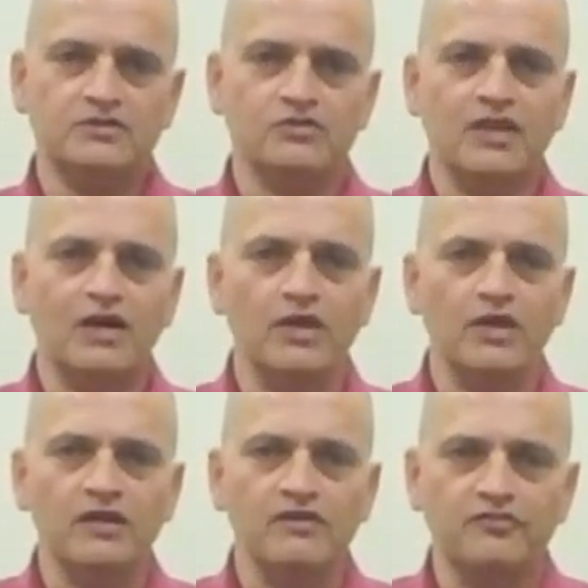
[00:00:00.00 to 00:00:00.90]
So now we're
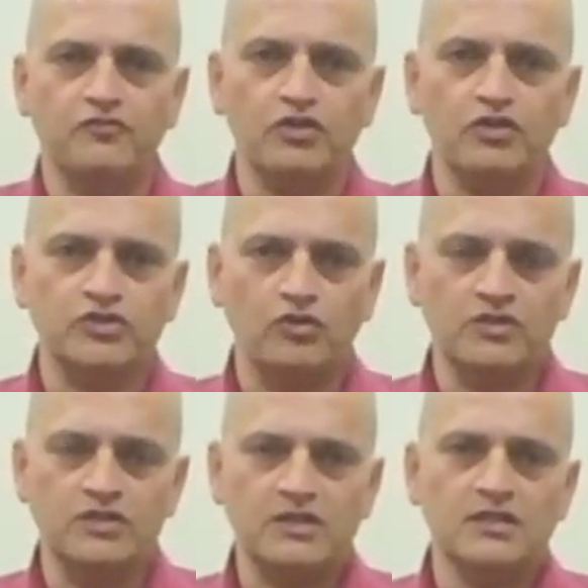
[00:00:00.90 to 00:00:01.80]
going to focus
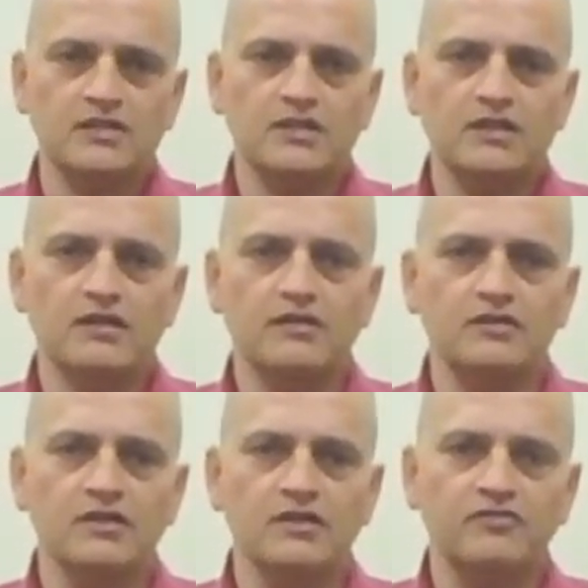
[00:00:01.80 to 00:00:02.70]
on
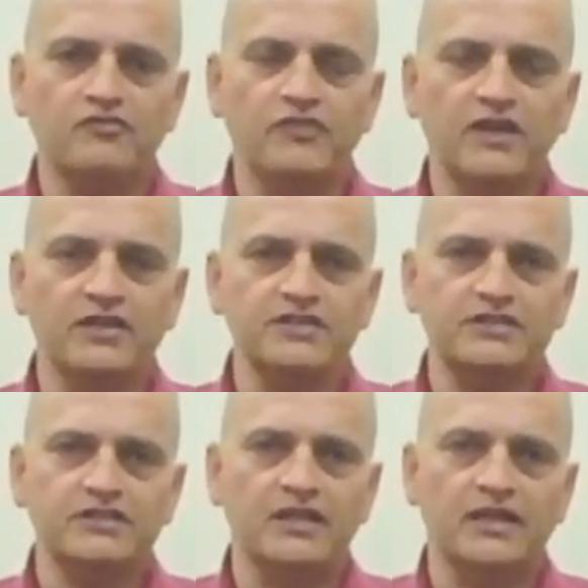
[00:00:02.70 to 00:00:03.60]
the
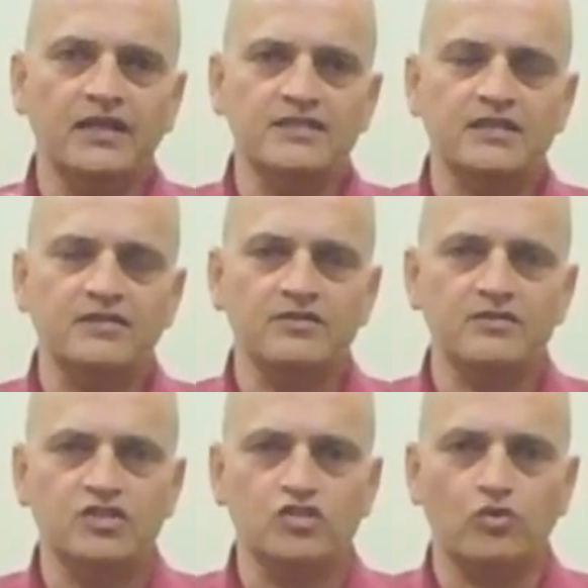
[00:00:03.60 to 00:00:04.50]
fingers, the hands, and the
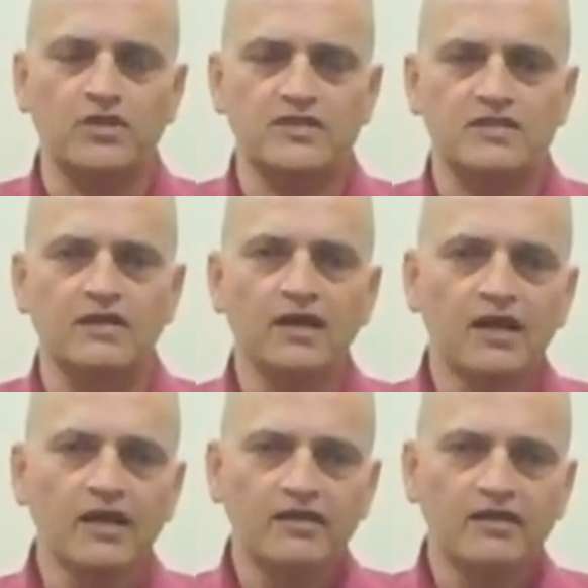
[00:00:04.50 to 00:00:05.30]
wrist joints.